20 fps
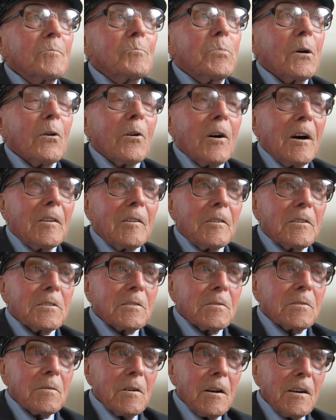pilot
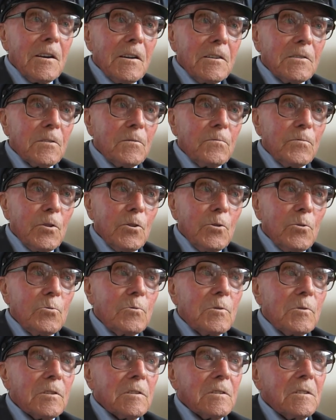they interviewed,